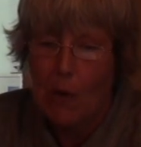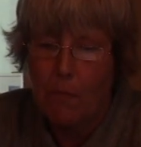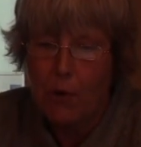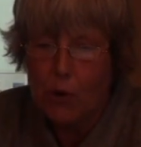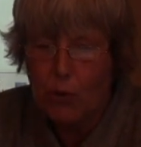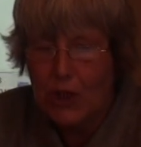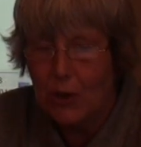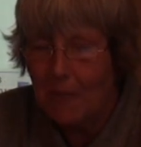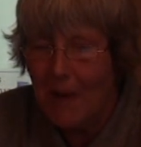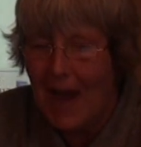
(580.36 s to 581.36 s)

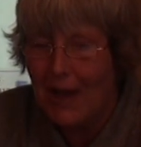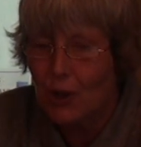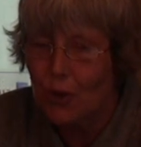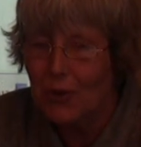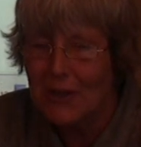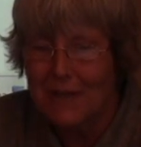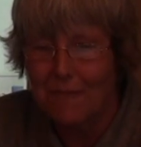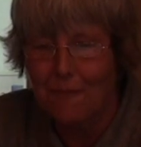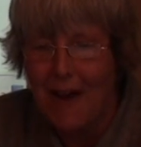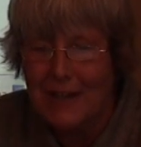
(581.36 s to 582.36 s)
Boredom actually is a
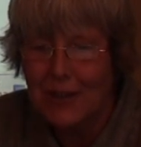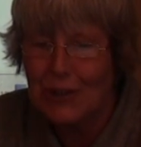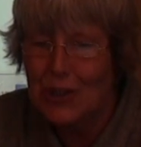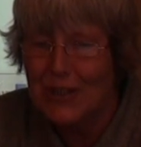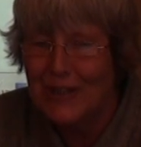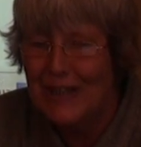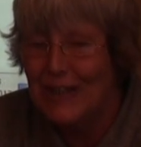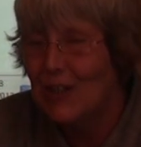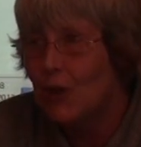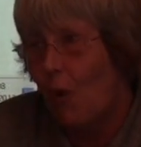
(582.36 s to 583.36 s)
fatal
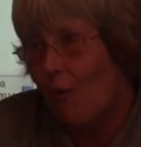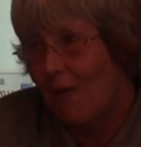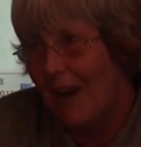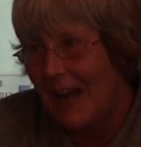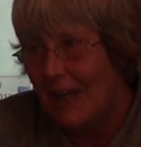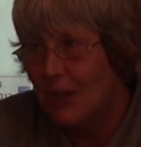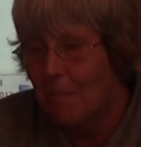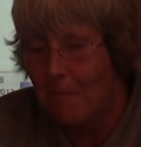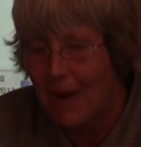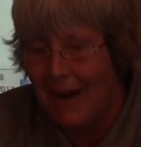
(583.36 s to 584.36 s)
disease of late
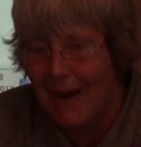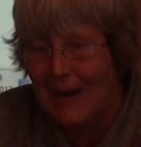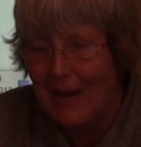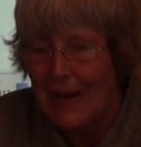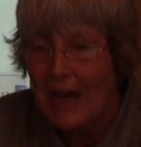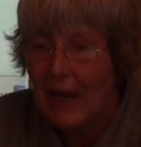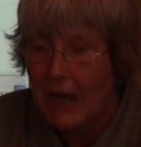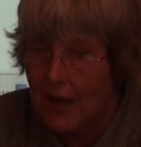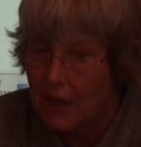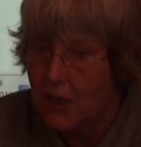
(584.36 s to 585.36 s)
empire,
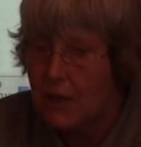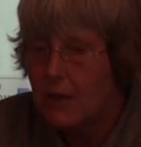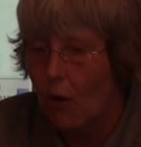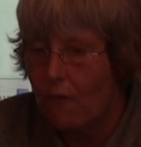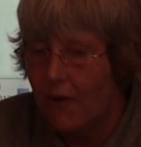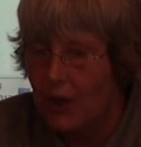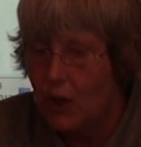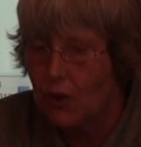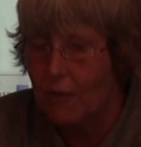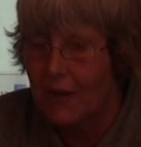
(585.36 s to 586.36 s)
that is, of
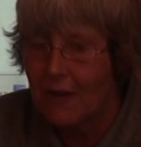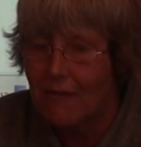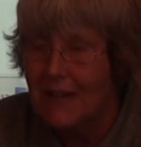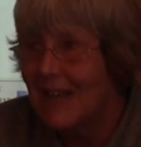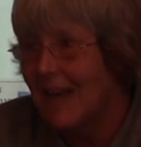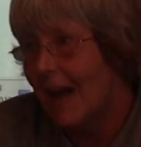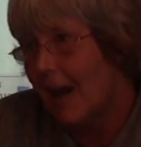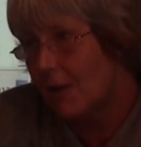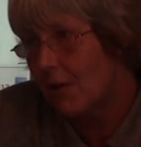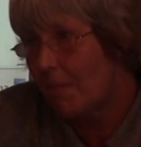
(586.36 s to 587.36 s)
ages of increasing
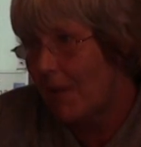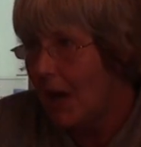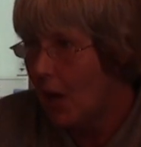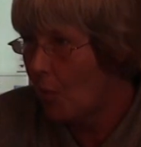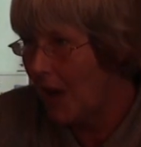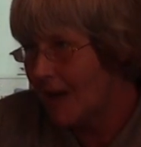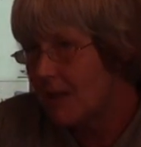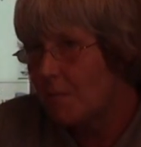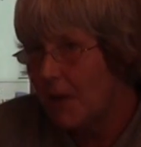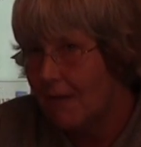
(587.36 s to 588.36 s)
entropy we
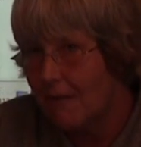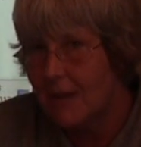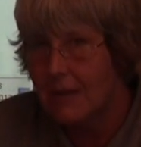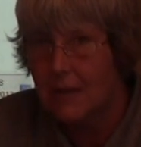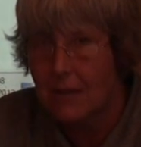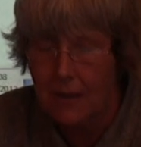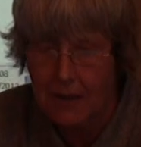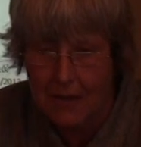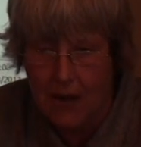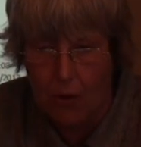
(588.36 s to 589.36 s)
experience
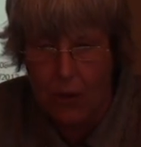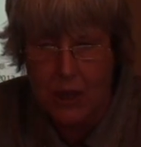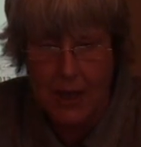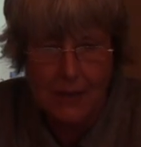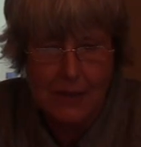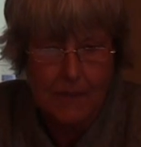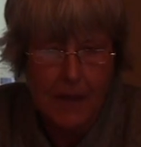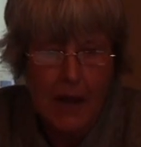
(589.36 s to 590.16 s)
nowadays.